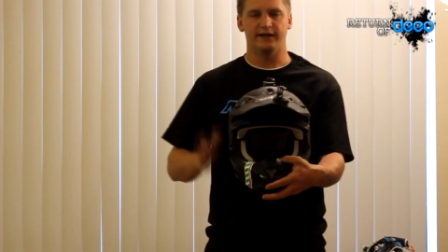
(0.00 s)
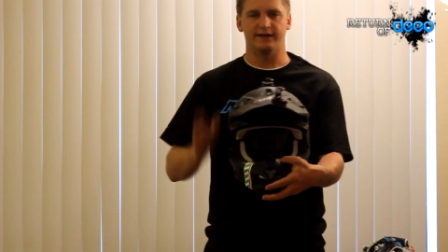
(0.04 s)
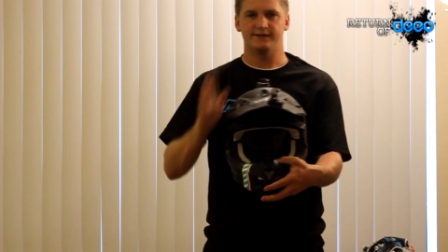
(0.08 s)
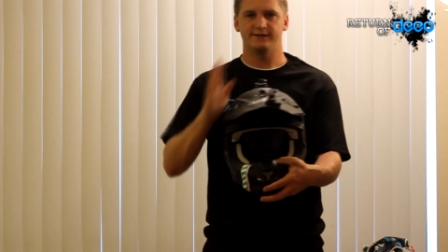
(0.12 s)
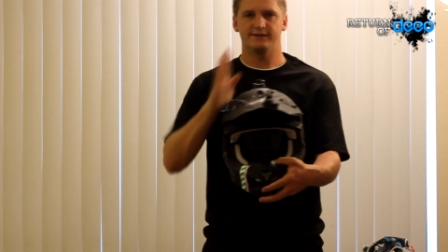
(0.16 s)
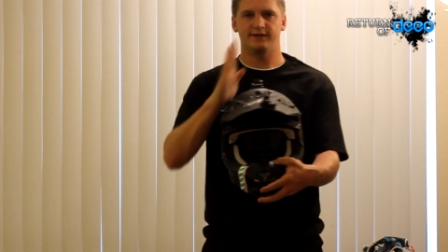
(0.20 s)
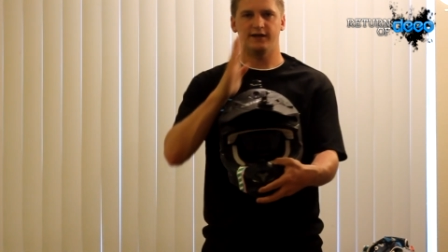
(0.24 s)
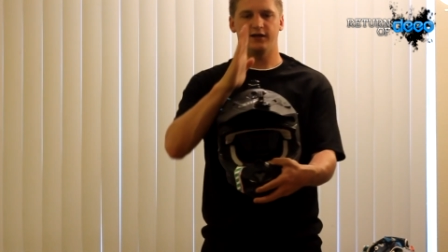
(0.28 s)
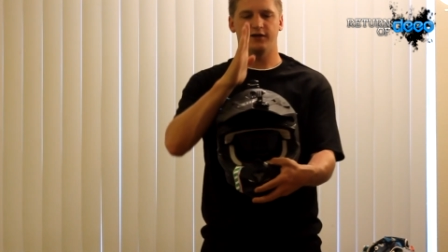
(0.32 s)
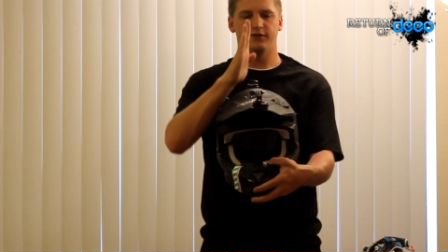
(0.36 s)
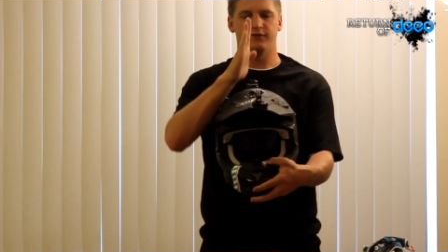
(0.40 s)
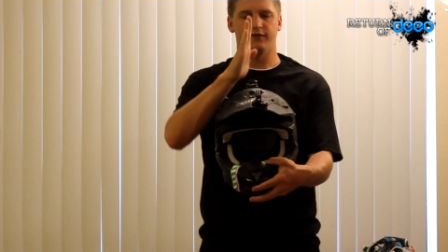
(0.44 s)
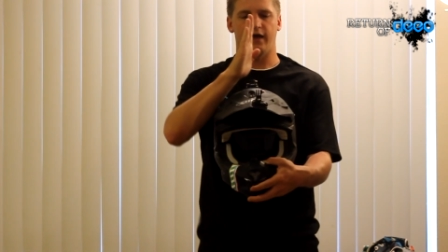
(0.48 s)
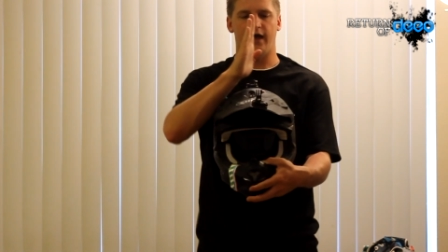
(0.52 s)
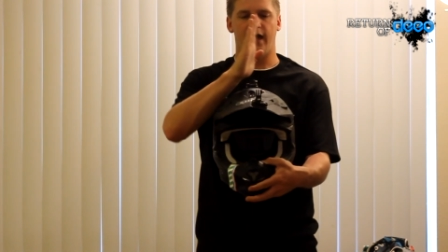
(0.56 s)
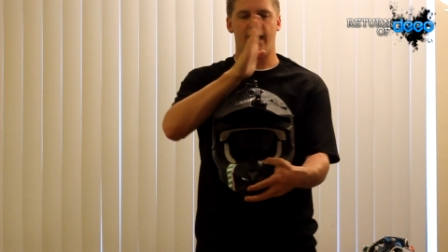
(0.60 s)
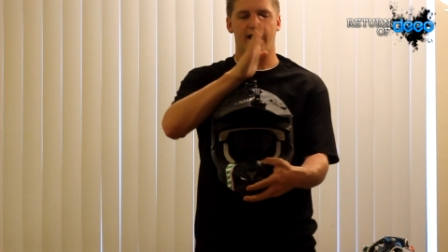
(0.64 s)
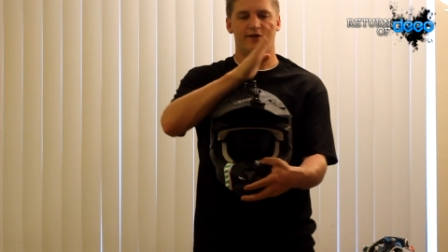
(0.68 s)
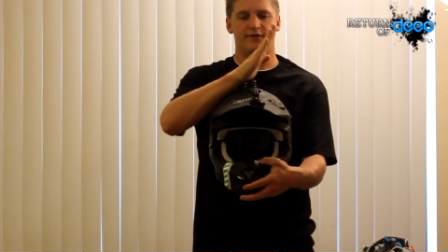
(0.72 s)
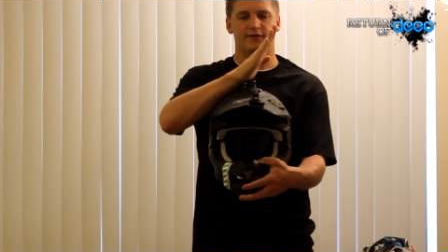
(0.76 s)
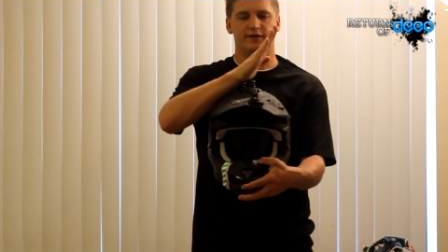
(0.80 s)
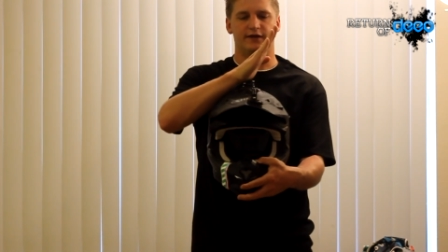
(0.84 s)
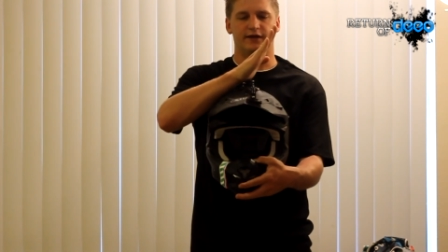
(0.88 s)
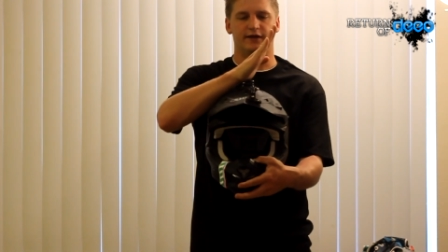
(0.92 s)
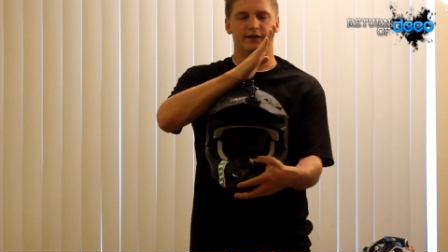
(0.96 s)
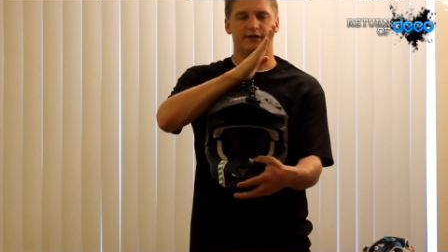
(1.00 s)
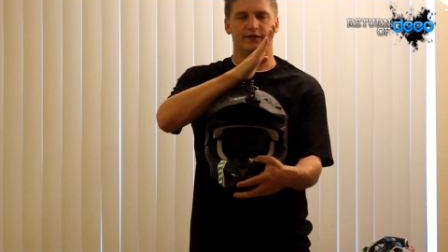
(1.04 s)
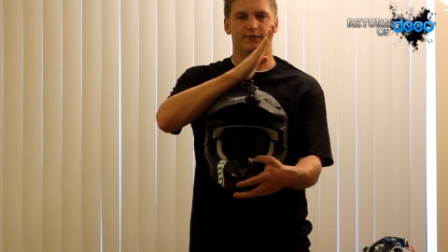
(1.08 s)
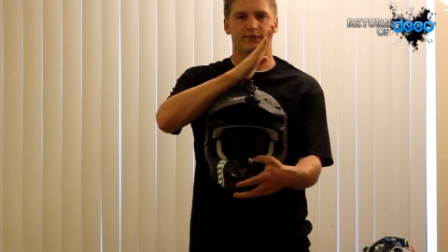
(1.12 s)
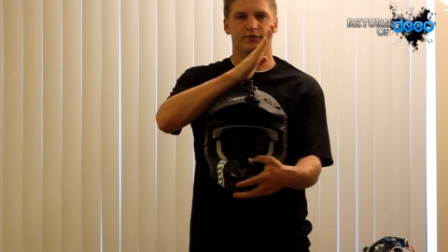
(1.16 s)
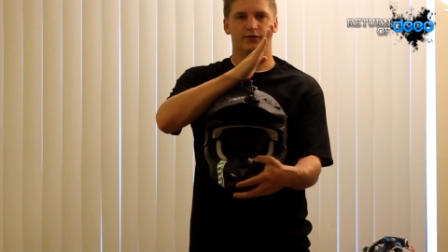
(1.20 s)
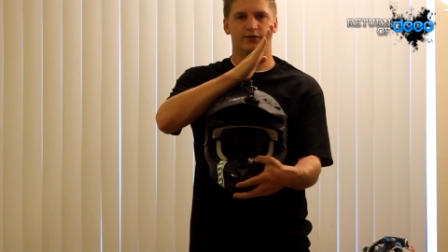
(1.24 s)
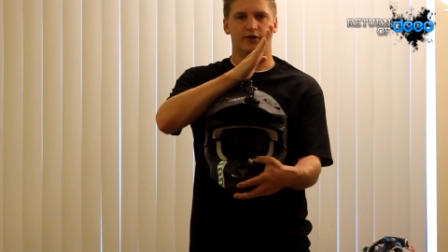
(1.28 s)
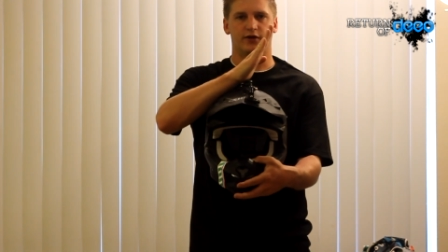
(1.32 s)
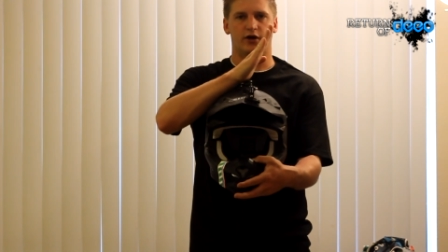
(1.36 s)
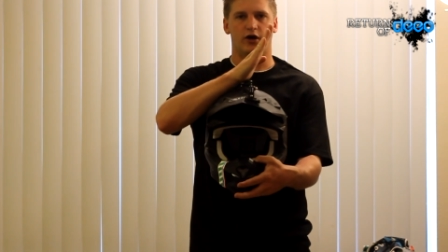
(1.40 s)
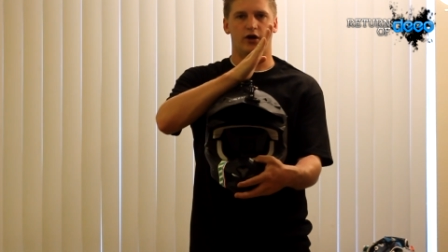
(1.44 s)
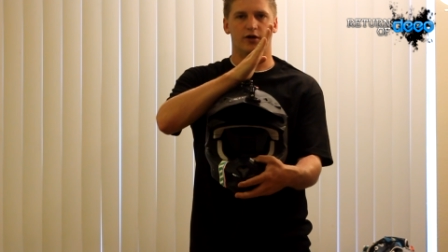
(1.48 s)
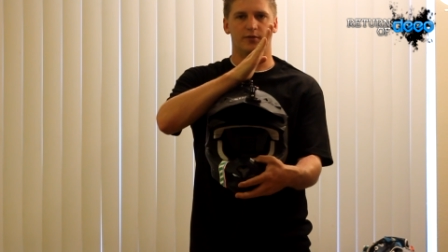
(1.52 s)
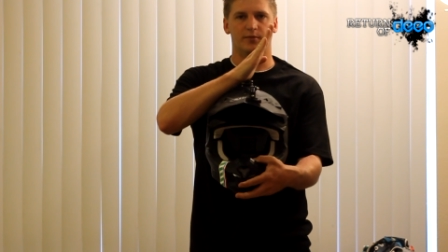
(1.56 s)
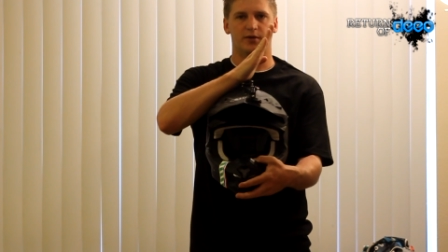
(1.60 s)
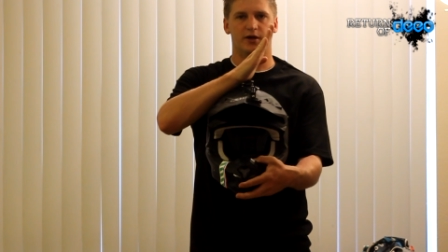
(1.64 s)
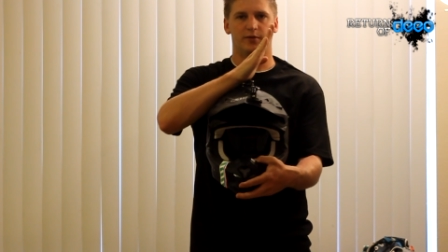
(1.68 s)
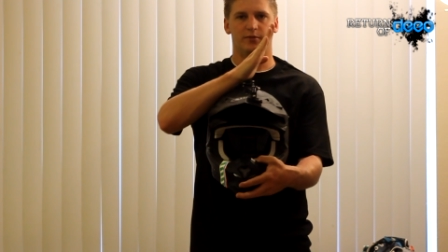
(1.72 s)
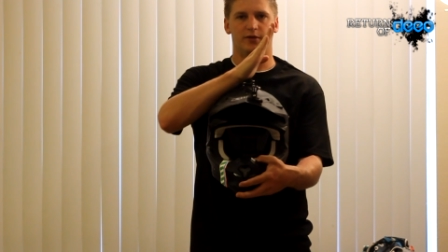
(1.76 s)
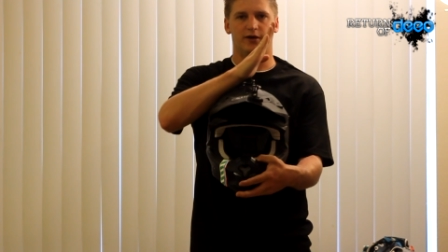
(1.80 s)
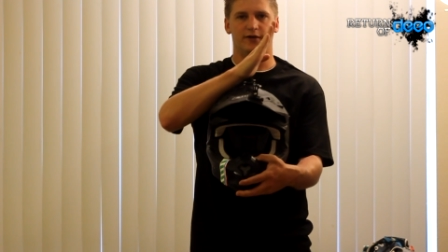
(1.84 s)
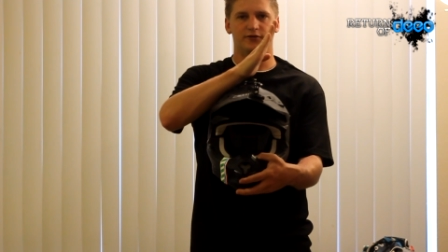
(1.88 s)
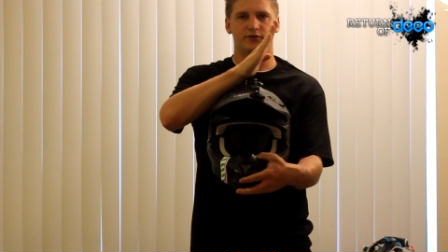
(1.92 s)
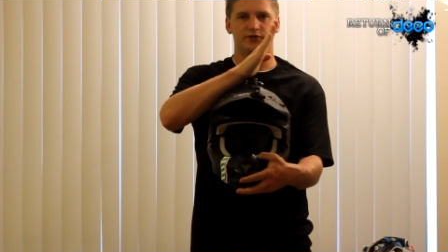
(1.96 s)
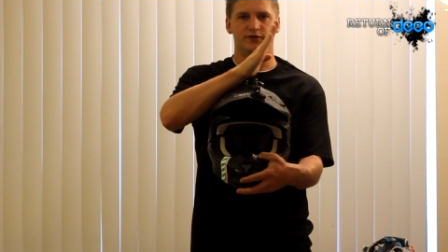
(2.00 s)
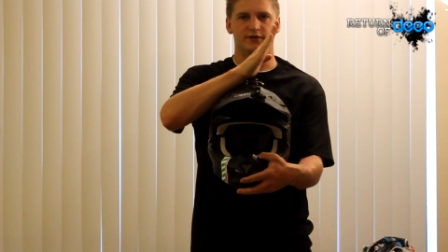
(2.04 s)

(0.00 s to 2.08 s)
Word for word: instead of it having the arm come off